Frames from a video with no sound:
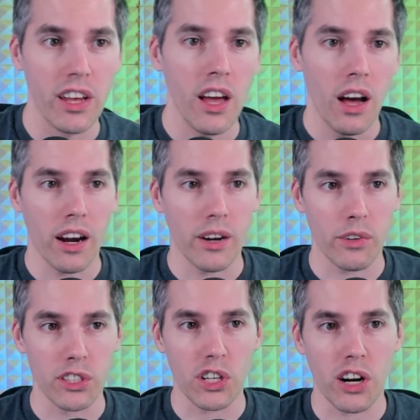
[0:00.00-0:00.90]
All right, we're
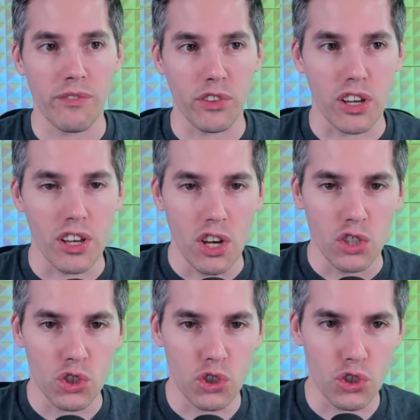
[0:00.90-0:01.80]
going to start off with the
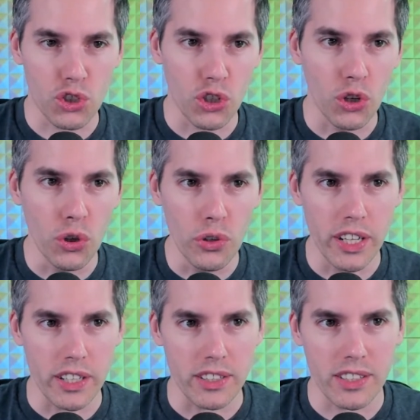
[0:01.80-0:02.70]

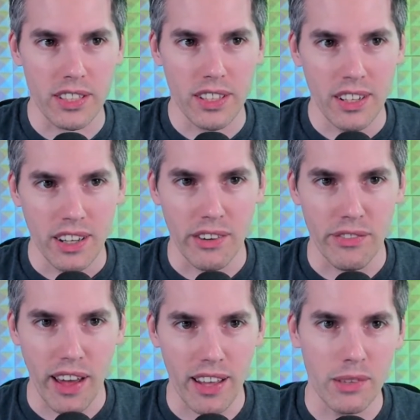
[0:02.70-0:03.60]
Student of
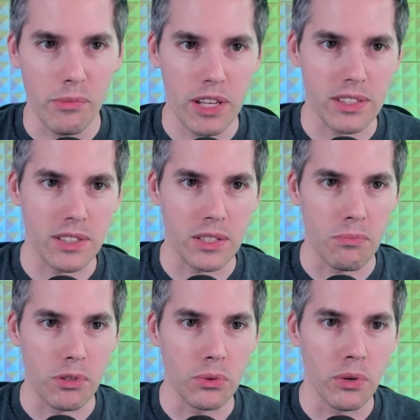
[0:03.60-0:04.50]
Elements. It's a
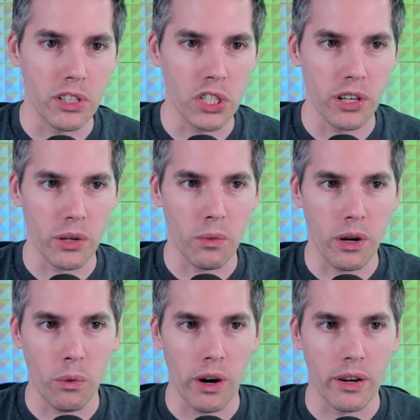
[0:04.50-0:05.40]
blue 1 generic
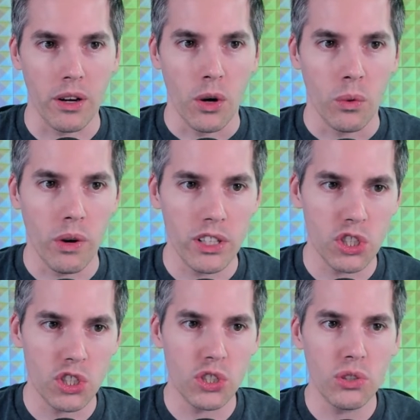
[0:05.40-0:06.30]
1/1. When
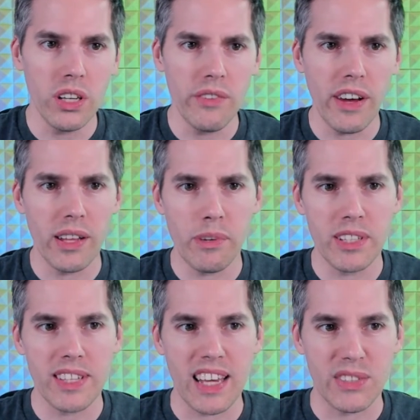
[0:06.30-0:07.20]
Student of
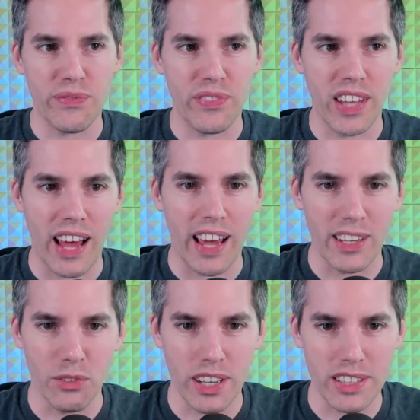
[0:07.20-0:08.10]
Elements has flying,
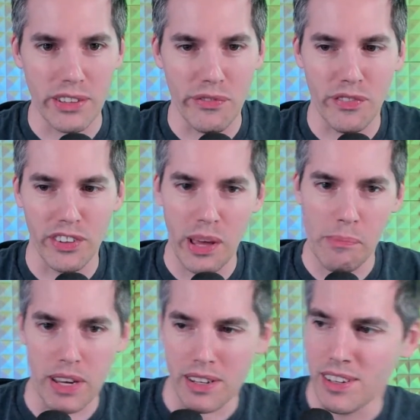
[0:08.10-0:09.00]
you get to flip
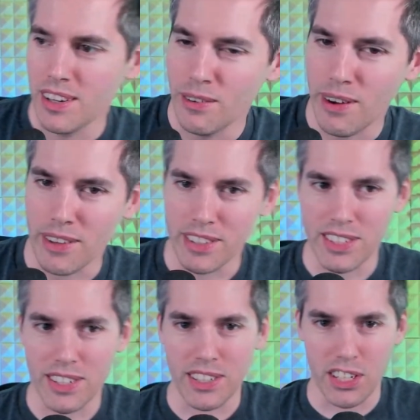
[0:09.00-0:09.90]
it. Wow,
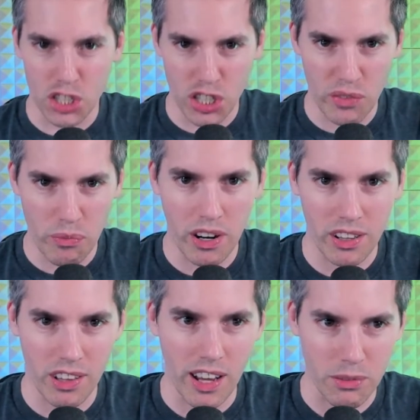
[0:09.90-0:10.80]
this is an achievement
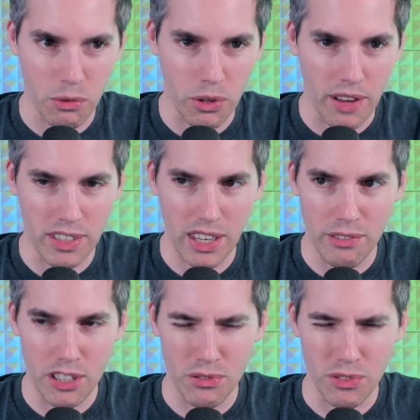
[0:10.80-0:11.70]
unlocked where we have to give
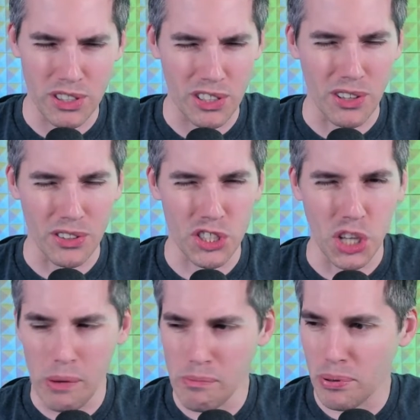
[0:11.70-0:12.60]
it, what is it called,
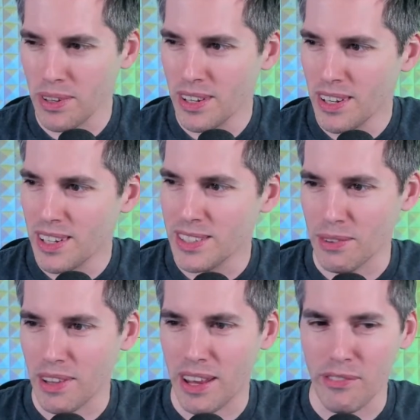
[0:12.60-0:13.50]
jump?
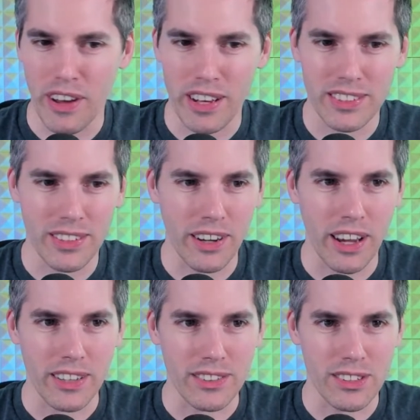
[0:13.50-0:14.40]
Something to that effect?
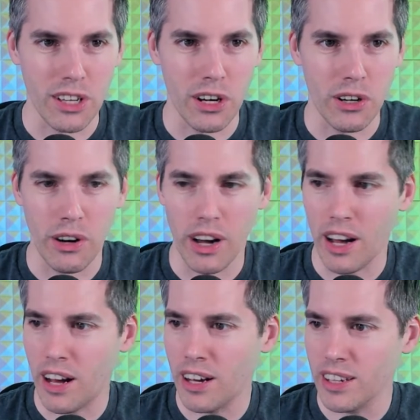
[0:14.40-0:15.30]
Okay,
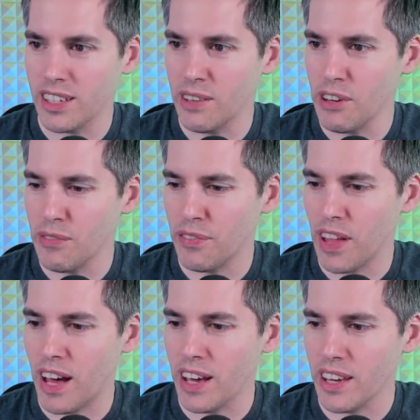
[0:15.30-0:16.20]
so give it
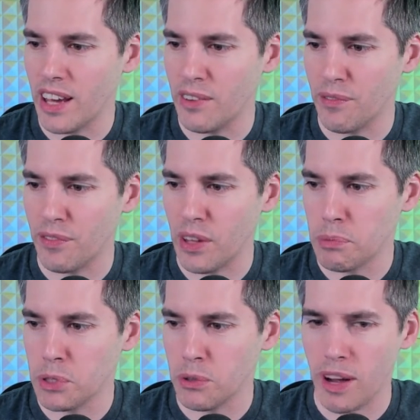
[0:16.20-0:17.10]
flying and it
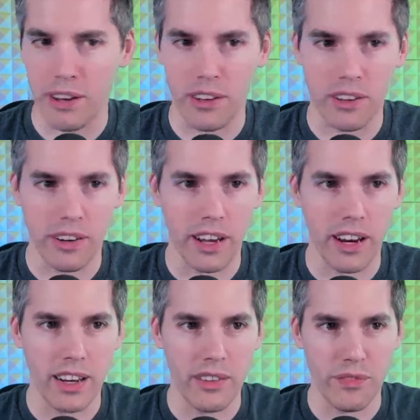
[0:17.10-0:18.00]
flips around. All right,
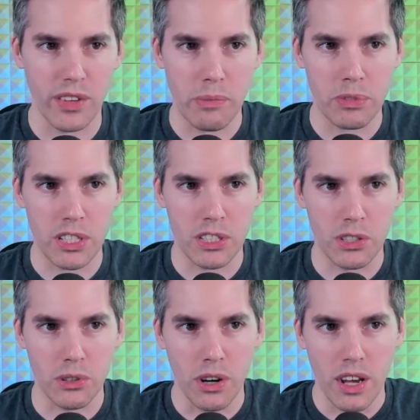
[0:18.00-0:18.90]
and it flips
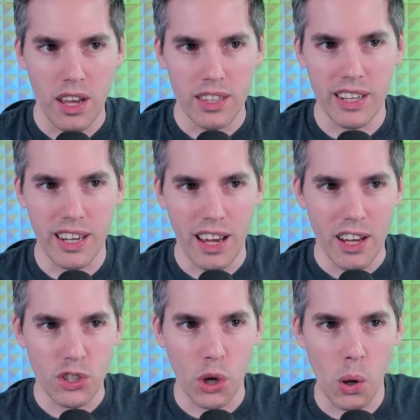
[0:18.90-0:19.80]
into the
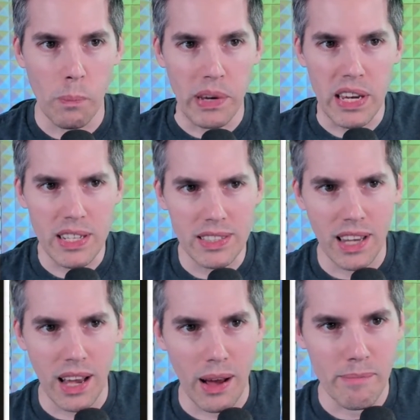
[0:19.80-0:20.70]

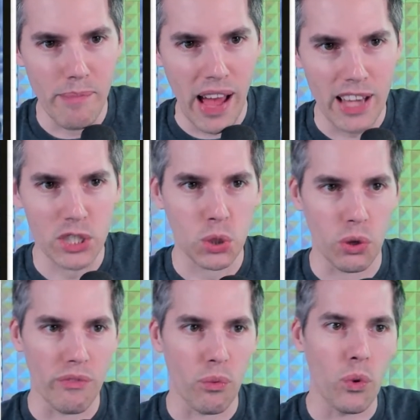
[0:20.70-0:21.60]
Tobita, Master
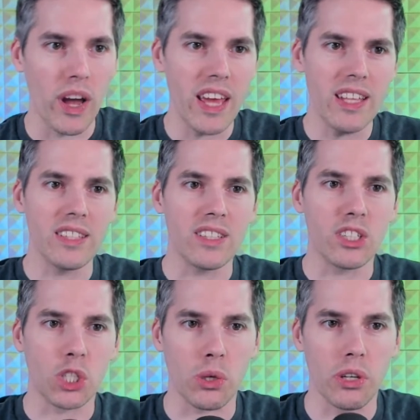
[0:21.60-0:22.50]
of
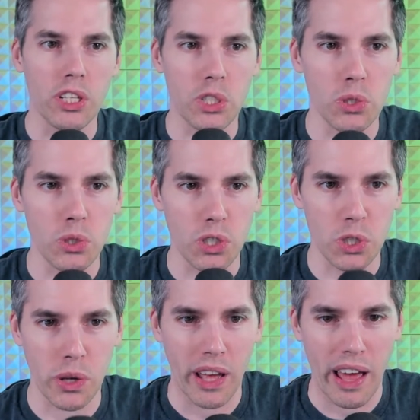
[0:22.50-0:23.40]
Winds. Creatures you
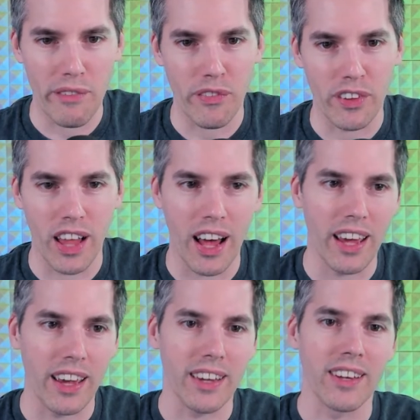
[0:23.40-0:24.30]
control have
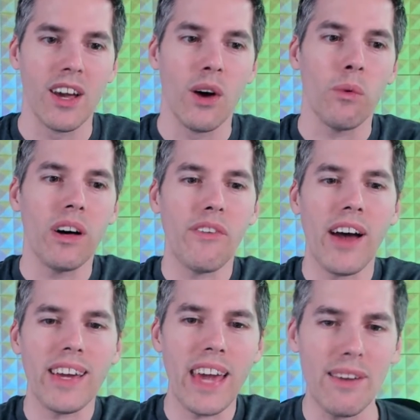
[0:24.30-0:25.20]
flying. Well, if
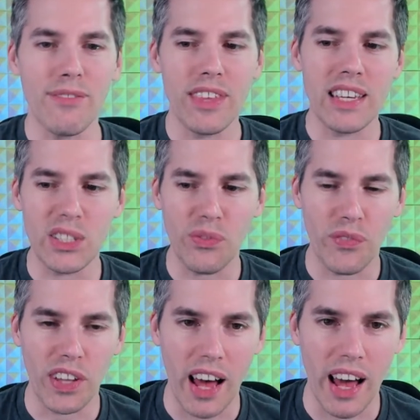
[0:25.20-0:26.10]
I gave this
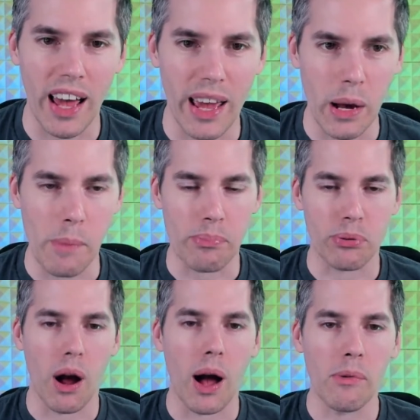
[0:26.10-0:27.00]
flying,
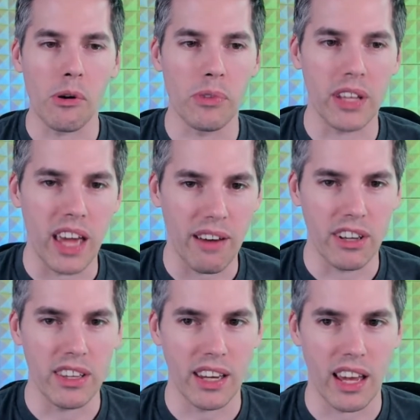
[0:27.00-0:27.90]
probably
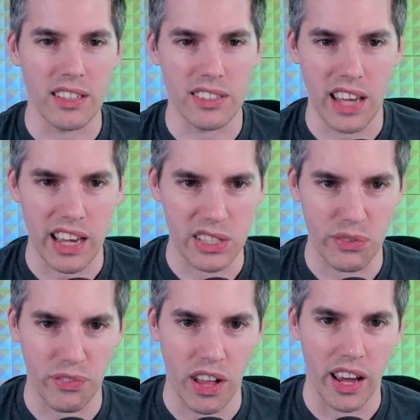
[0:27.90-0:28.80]
everything else has
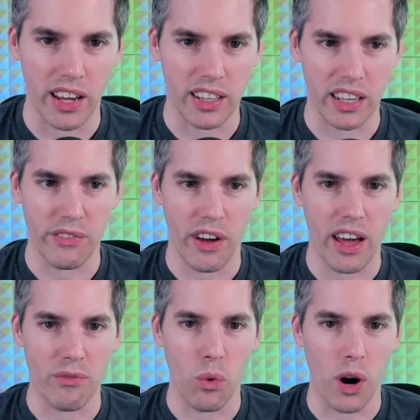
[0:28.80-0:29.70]
flying. Like if I
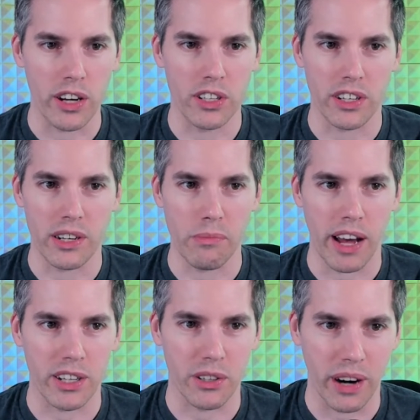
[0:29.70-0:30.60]
have Wonder in
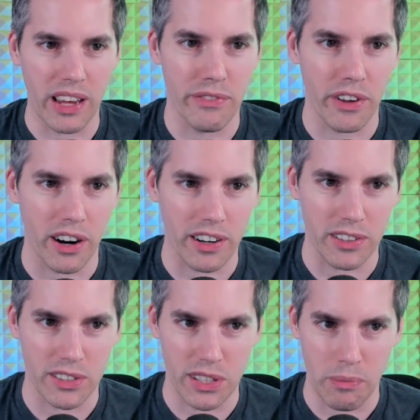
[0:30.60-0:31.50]
my graveyard
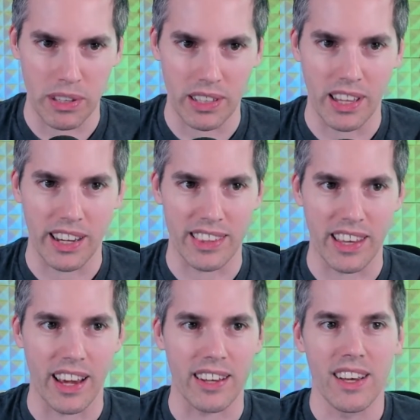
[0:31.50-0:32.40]
or something like
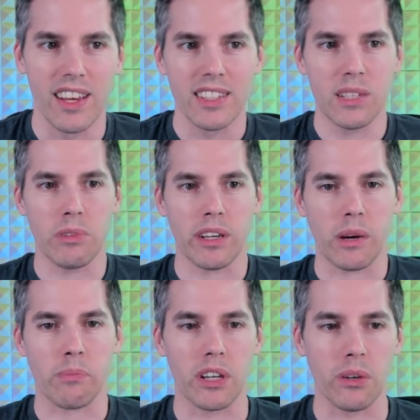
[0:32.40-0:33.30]
that. Seems like a
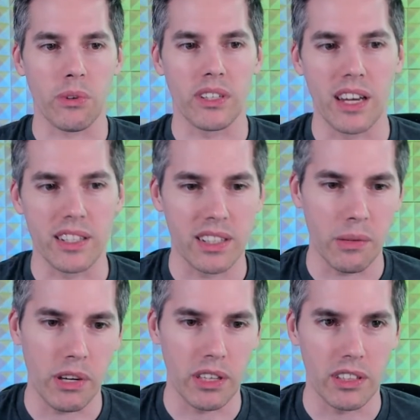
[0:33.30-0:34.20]
pretty redundant
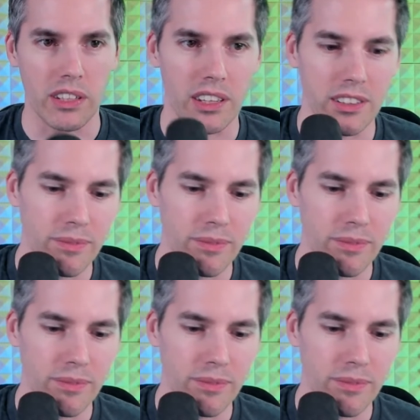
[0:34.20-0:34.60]
ability.